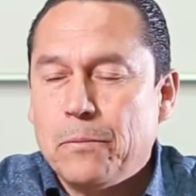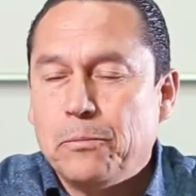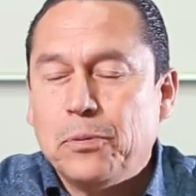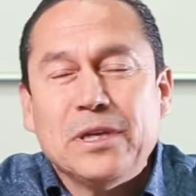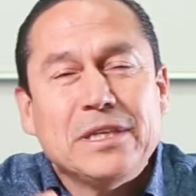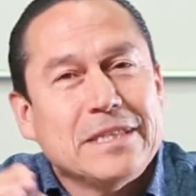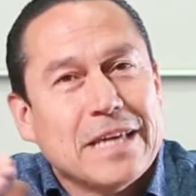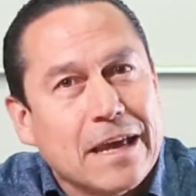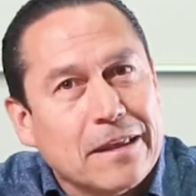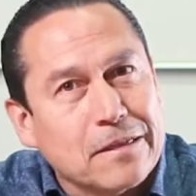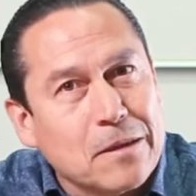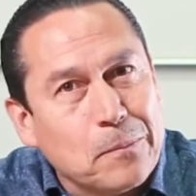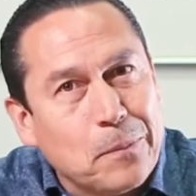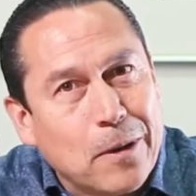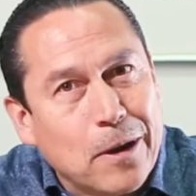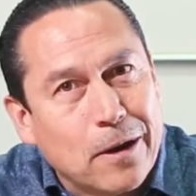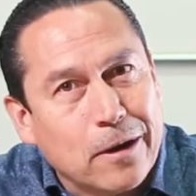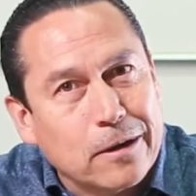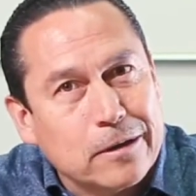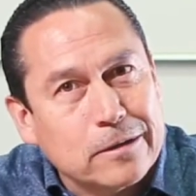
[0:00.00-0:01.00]
pretend the
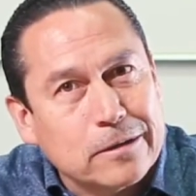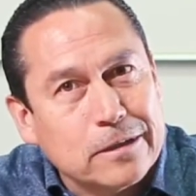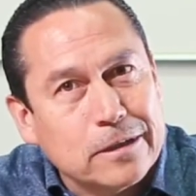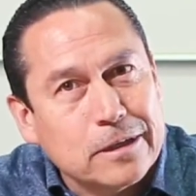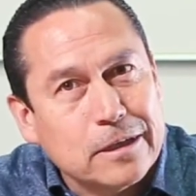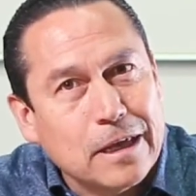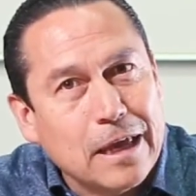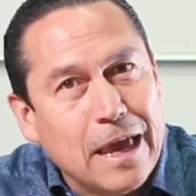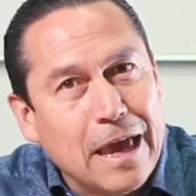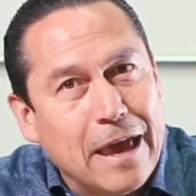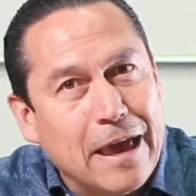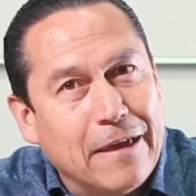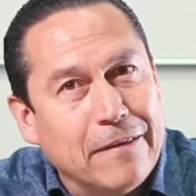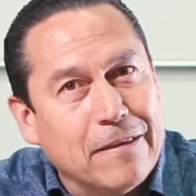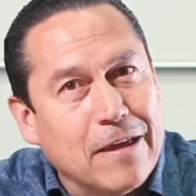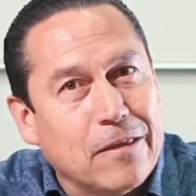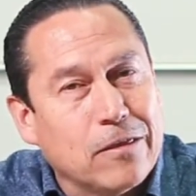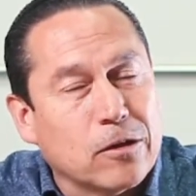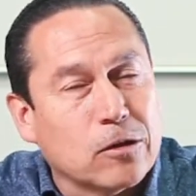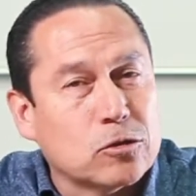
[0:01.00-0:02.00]
part,
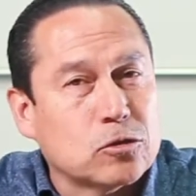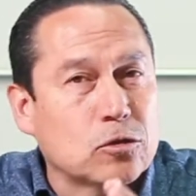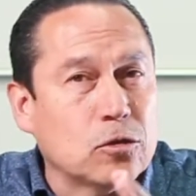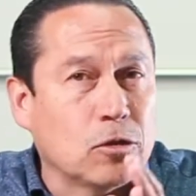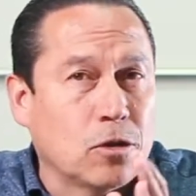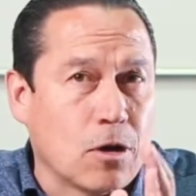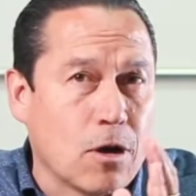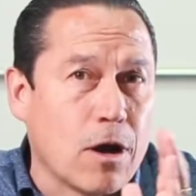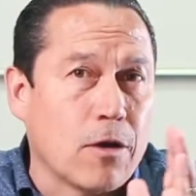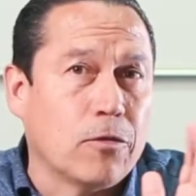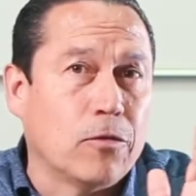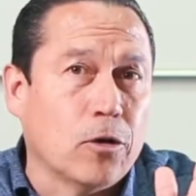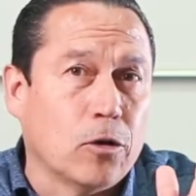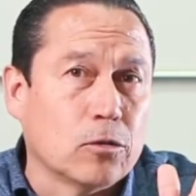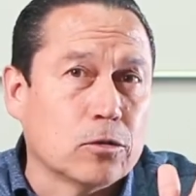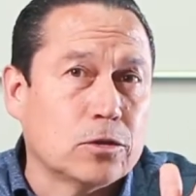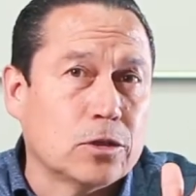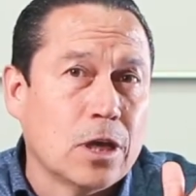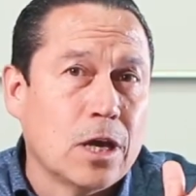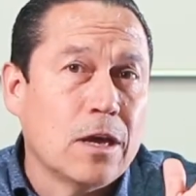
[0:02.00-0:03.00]
and then there are
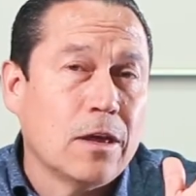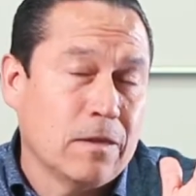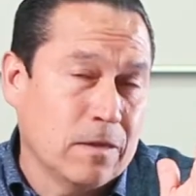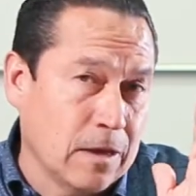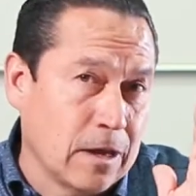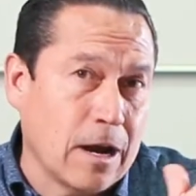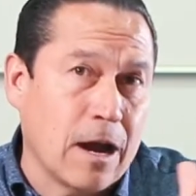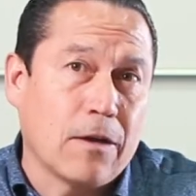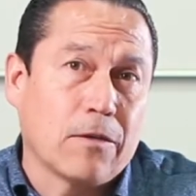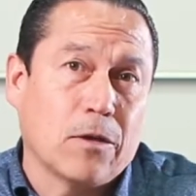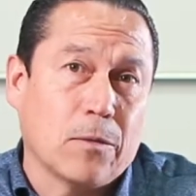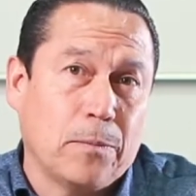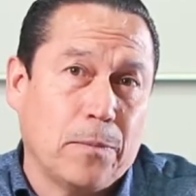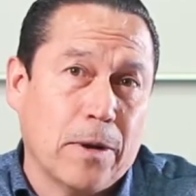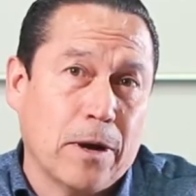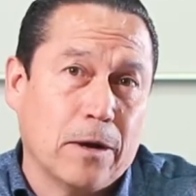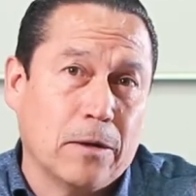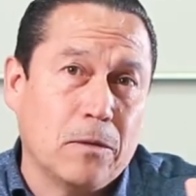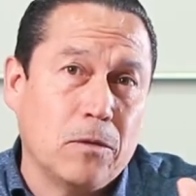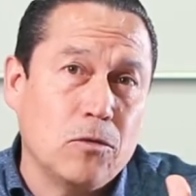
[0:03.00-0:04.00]
those that are the
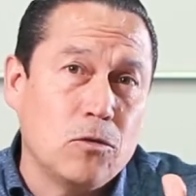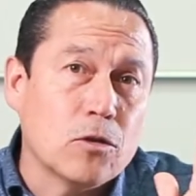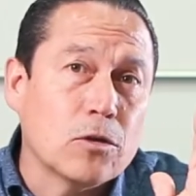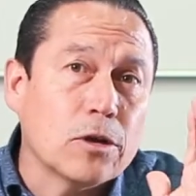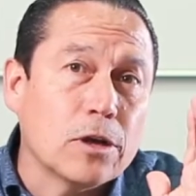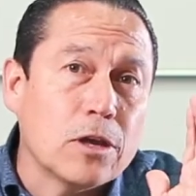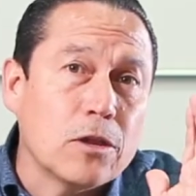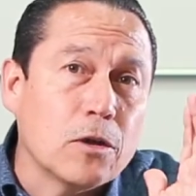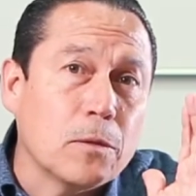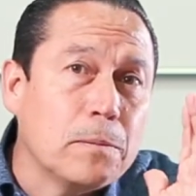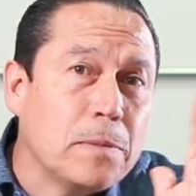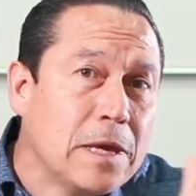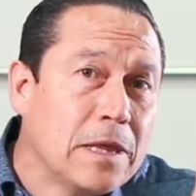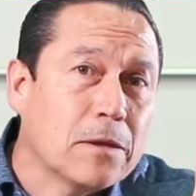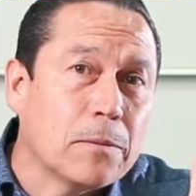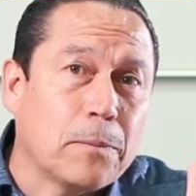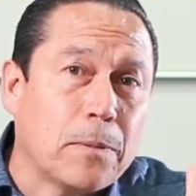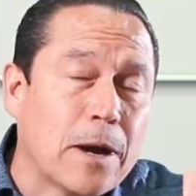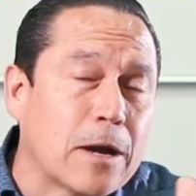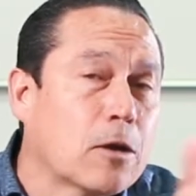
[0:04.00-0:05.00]
part. You could either be
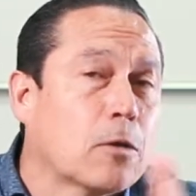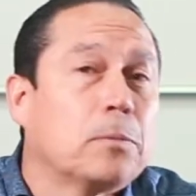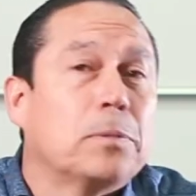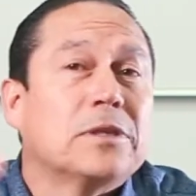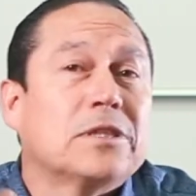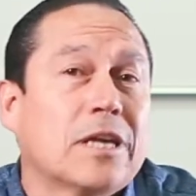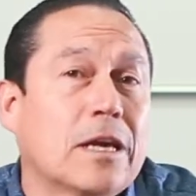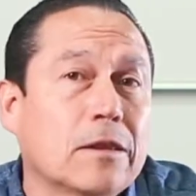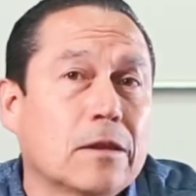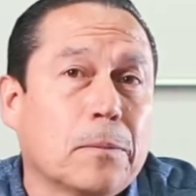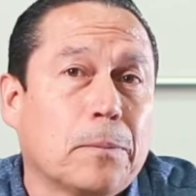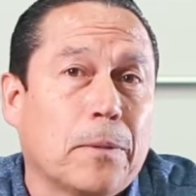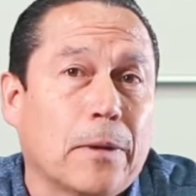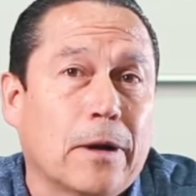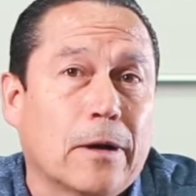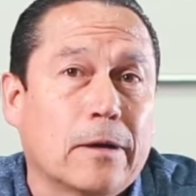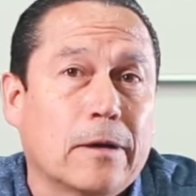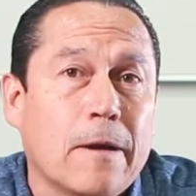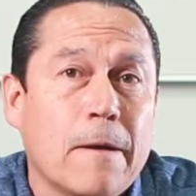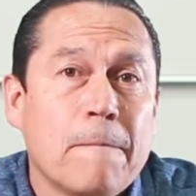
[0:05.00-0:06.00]
the part or pretend the
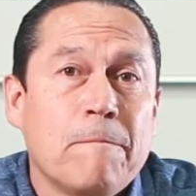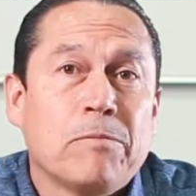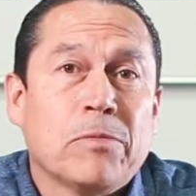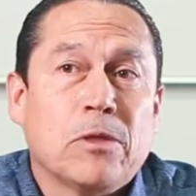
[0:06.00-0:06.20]
part.